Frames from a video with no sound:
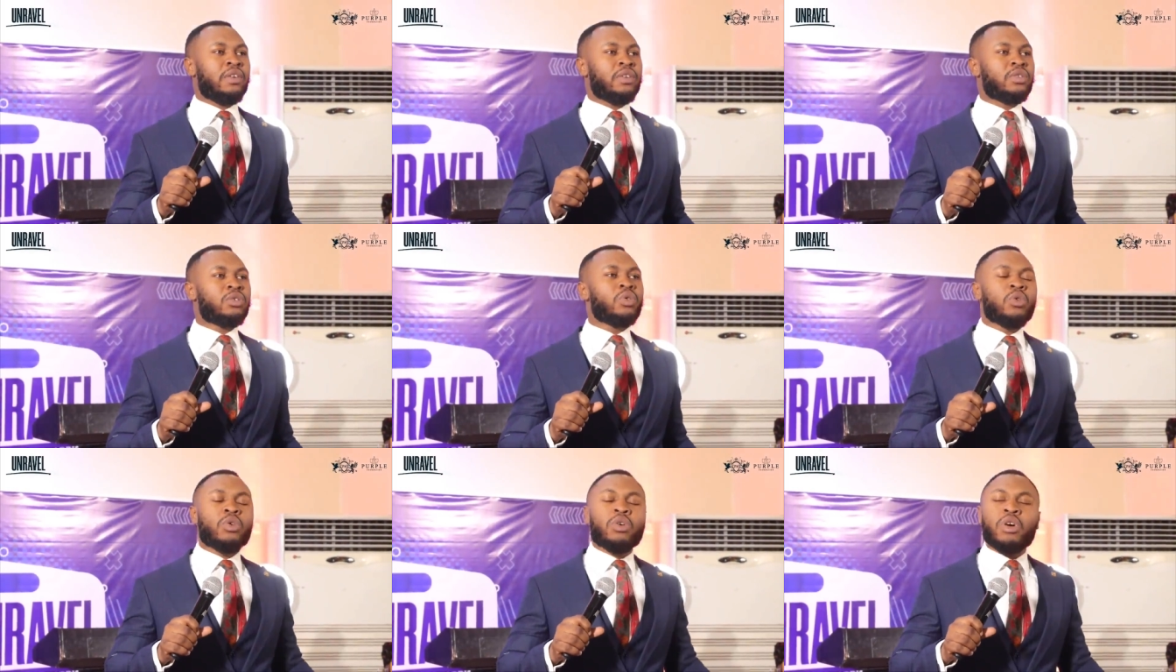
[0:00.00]

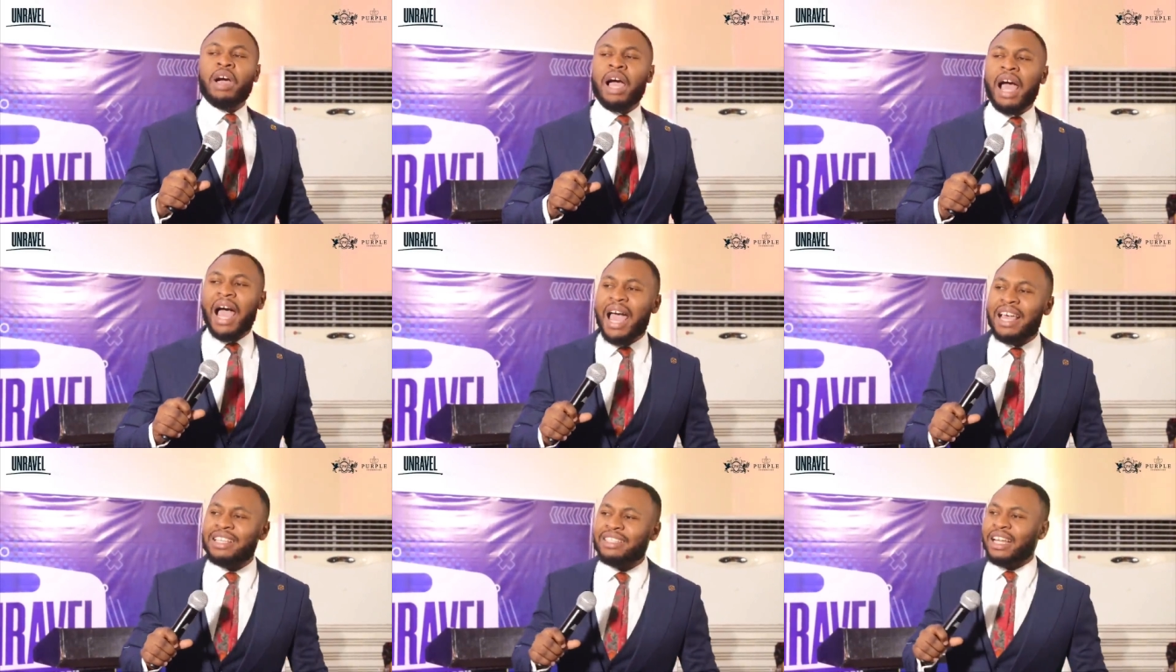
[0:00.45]
So
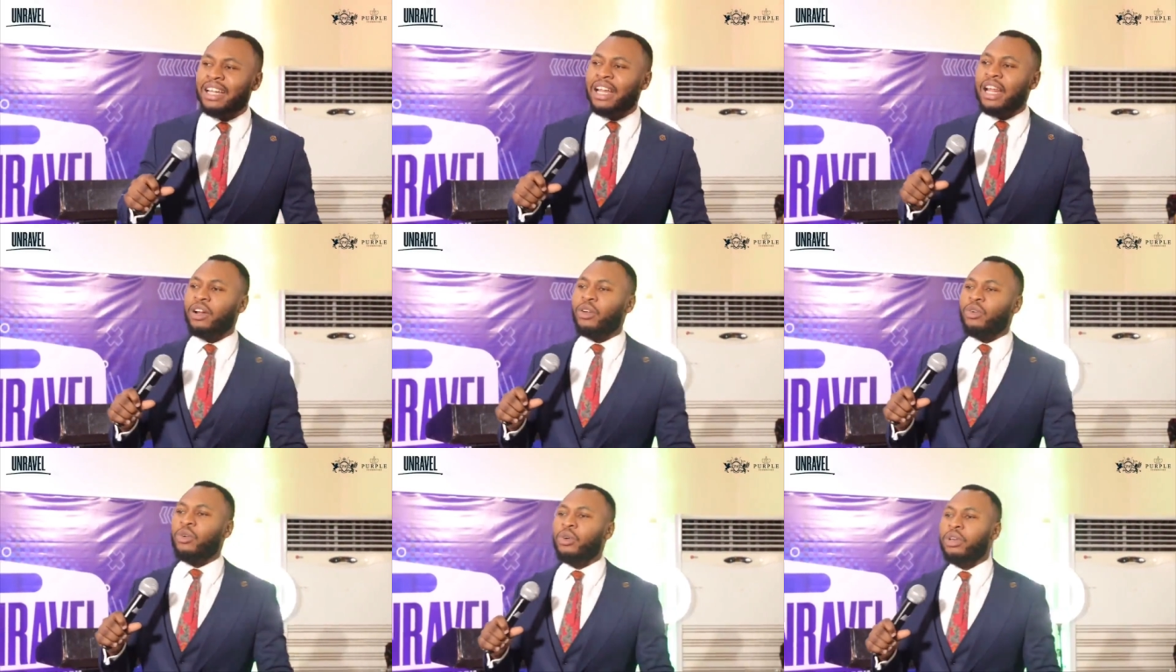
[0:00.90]
I
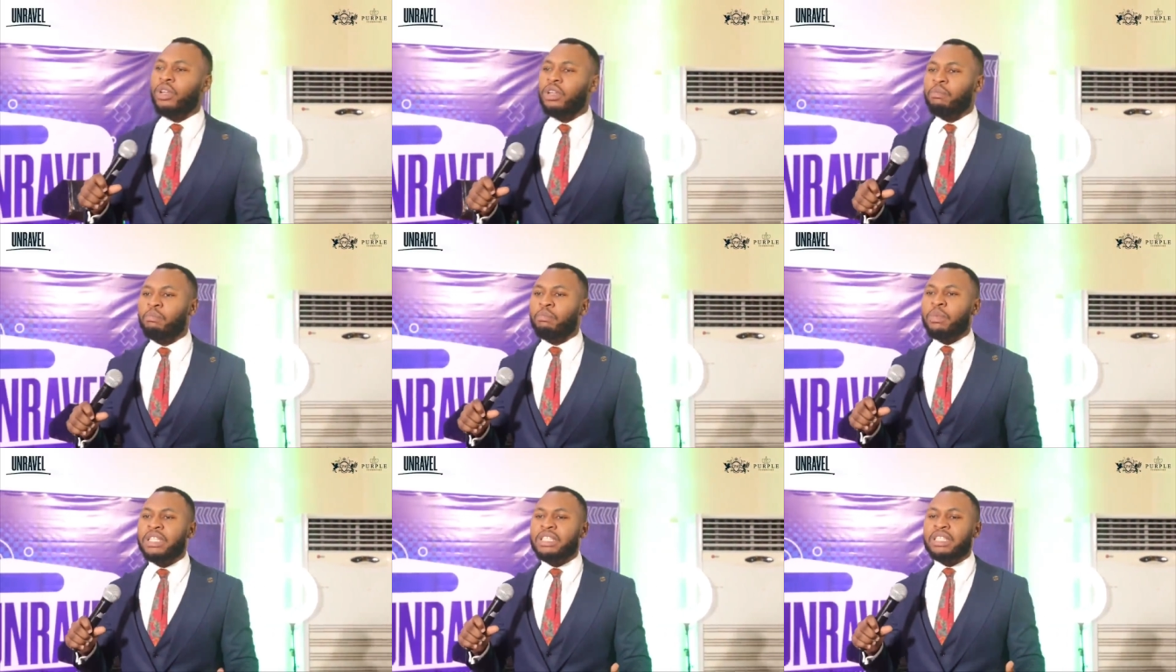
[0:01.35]
started
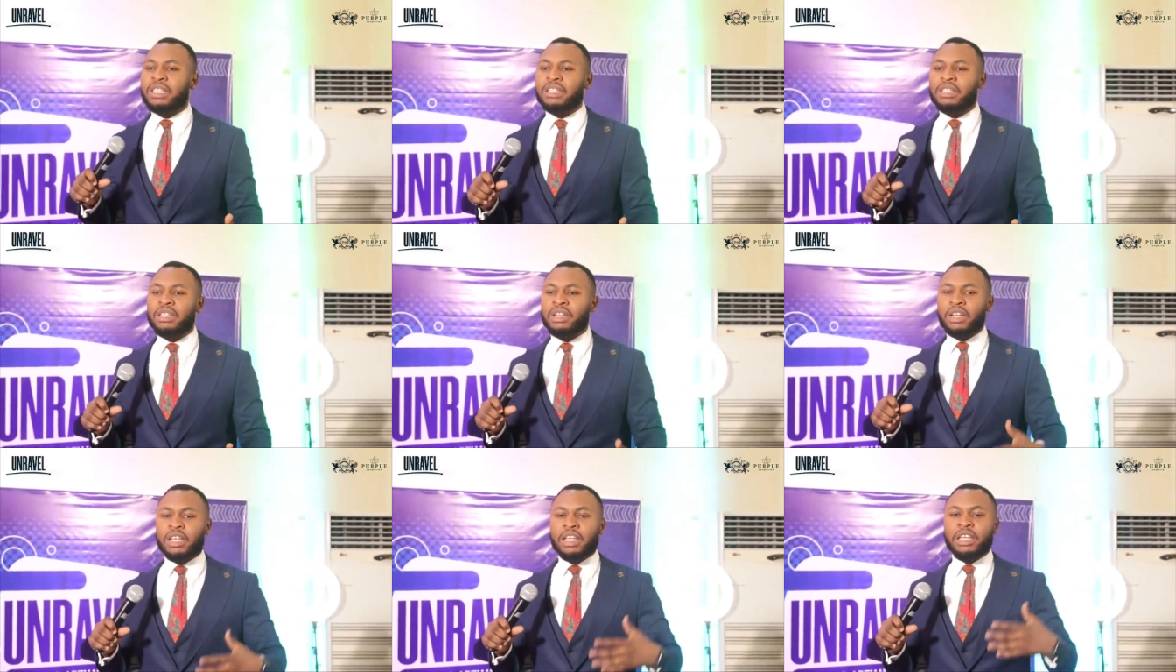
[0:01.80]
going,
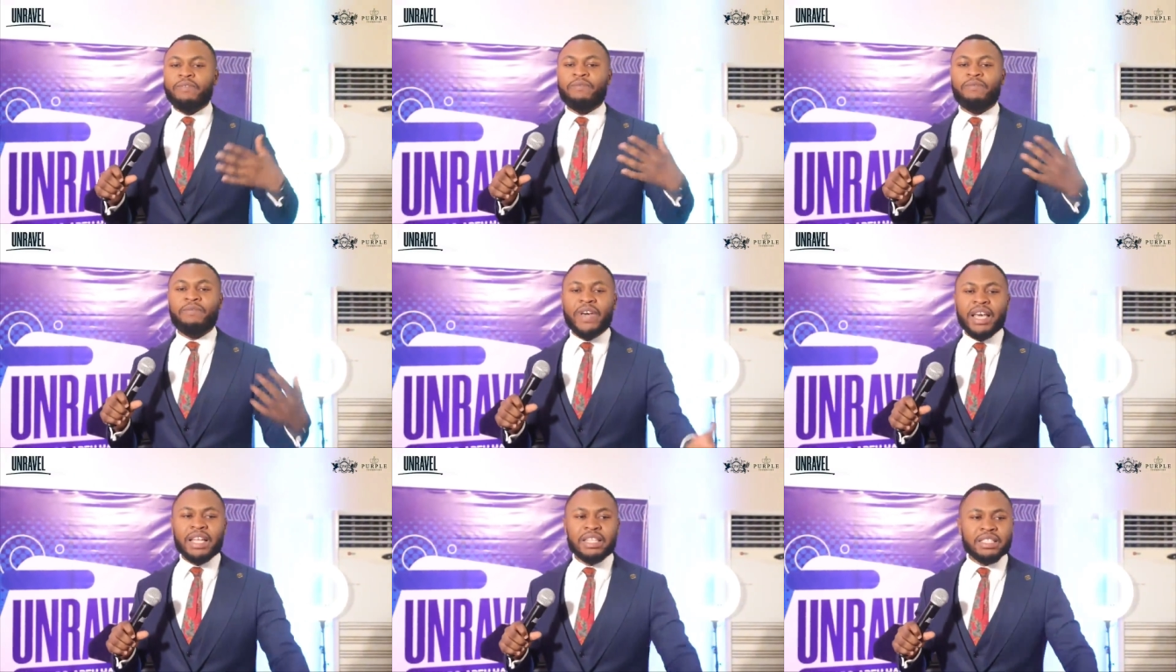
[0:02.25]
meeting
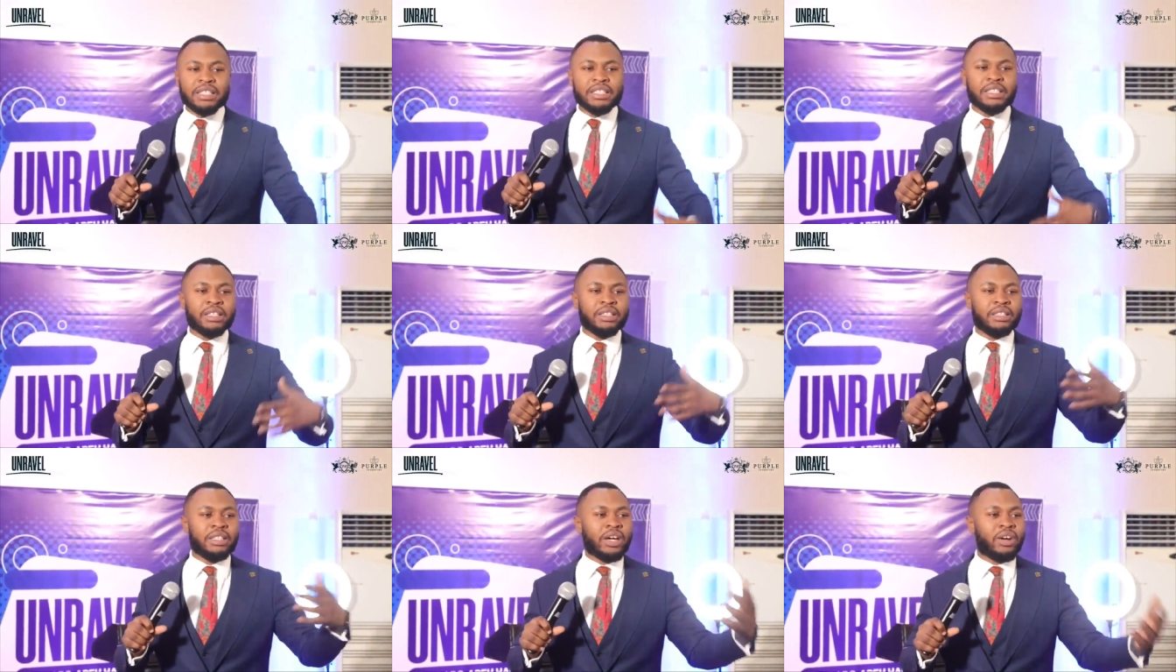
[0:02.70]
event
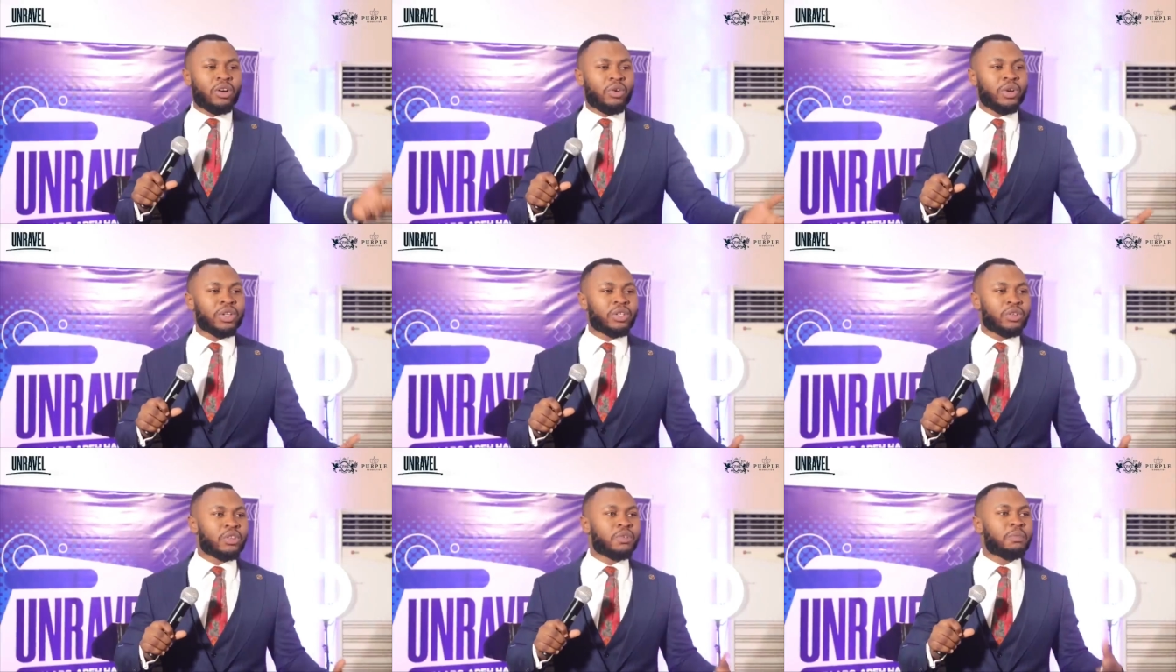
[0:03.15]

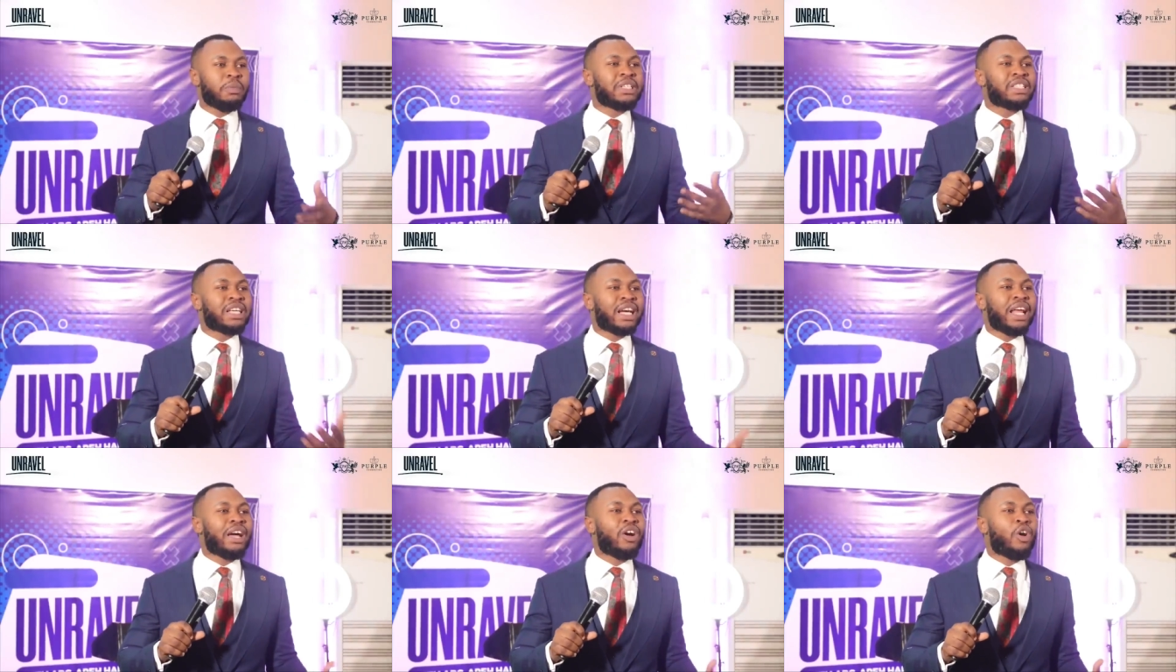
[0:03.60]
decorators.
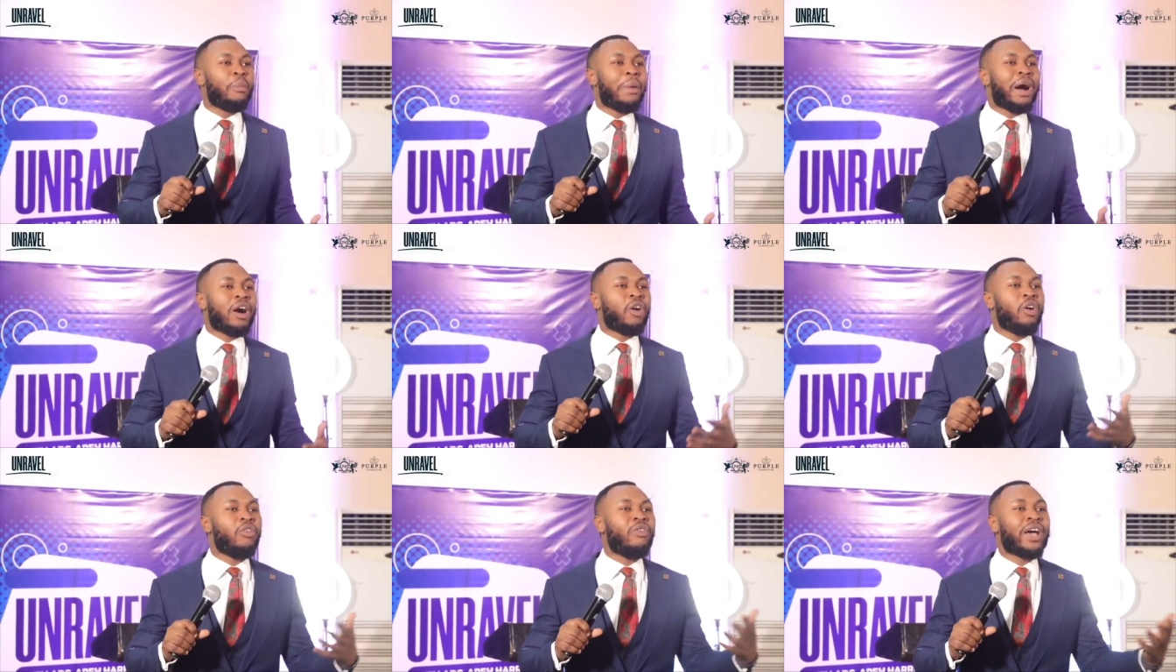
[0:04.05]
Please, can I come
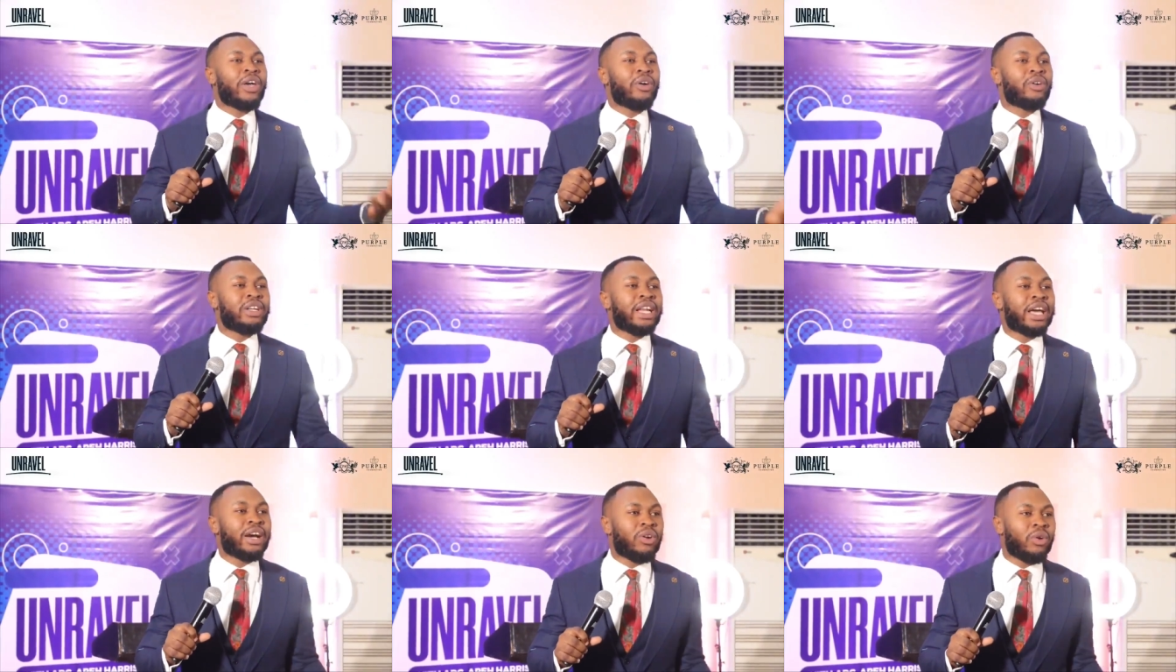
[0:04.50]
and cover your
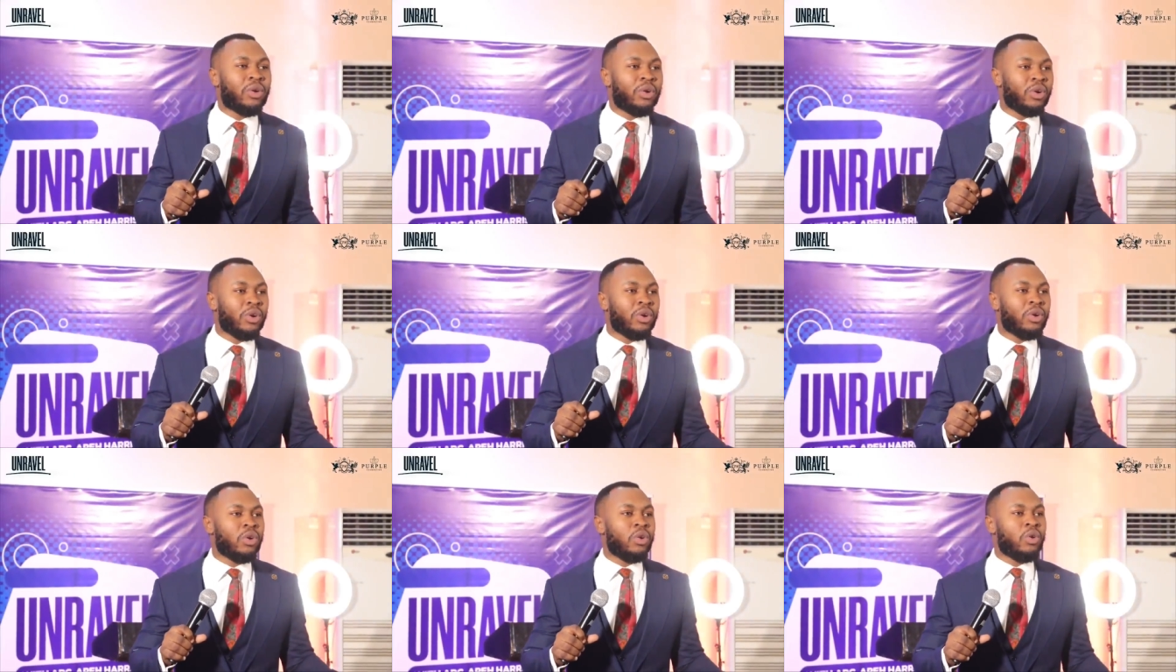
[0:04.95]
decor?